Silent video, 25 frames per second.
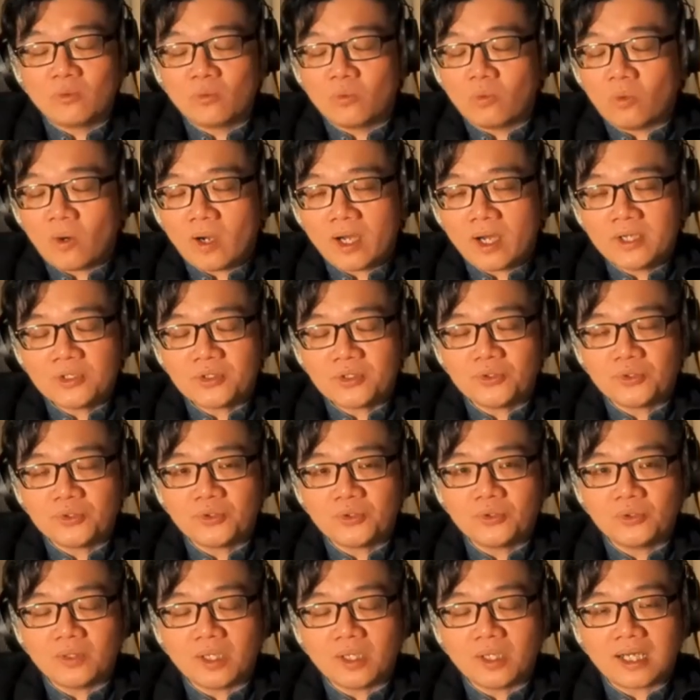want
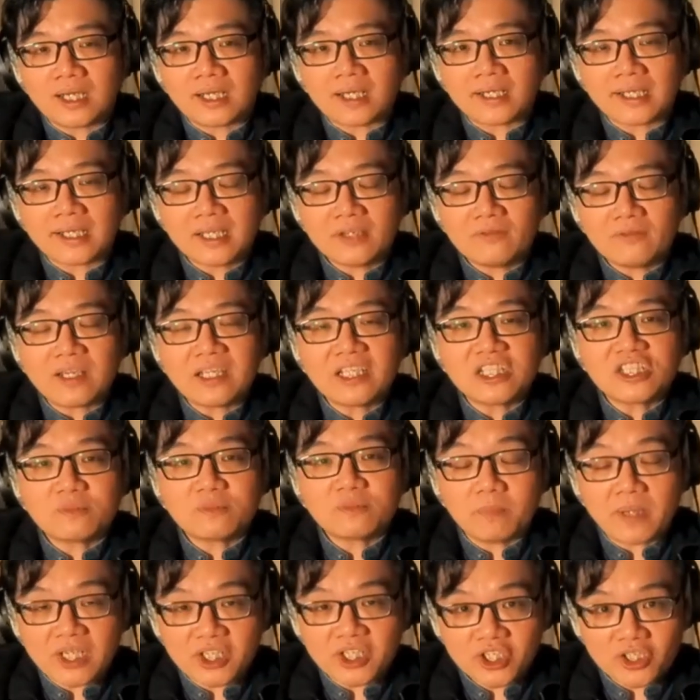to uh, give a
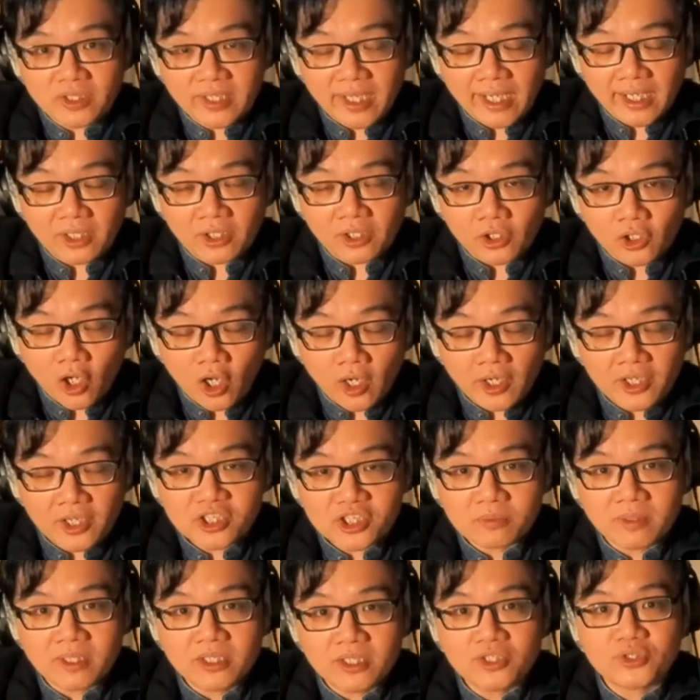special
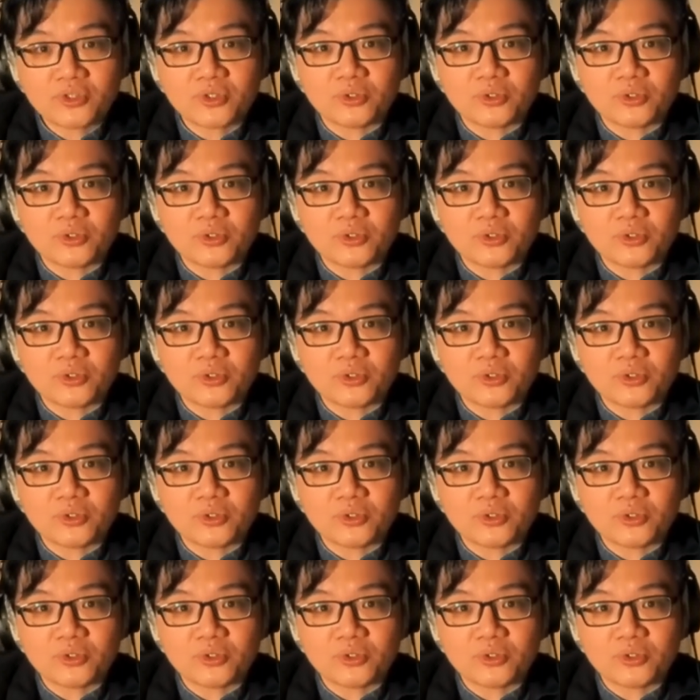acknowledgement